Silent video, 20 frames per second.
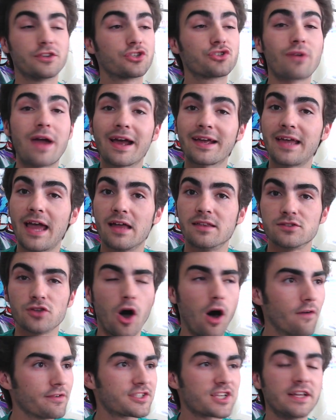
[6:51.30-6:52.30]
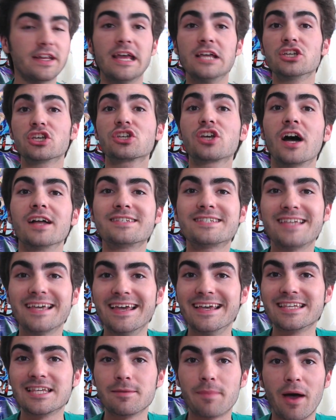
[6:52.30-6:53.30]
direct ends. All of a sudden, it just cuts to
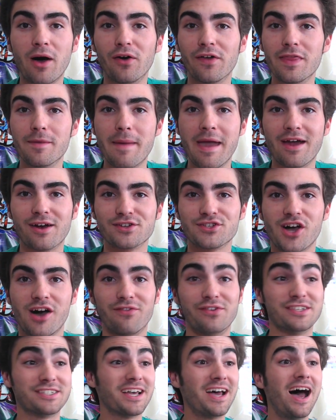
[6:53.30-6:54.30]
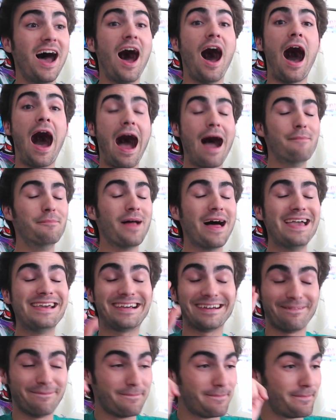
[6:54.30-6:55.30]
Isabelle in the mayor's office. I'm like,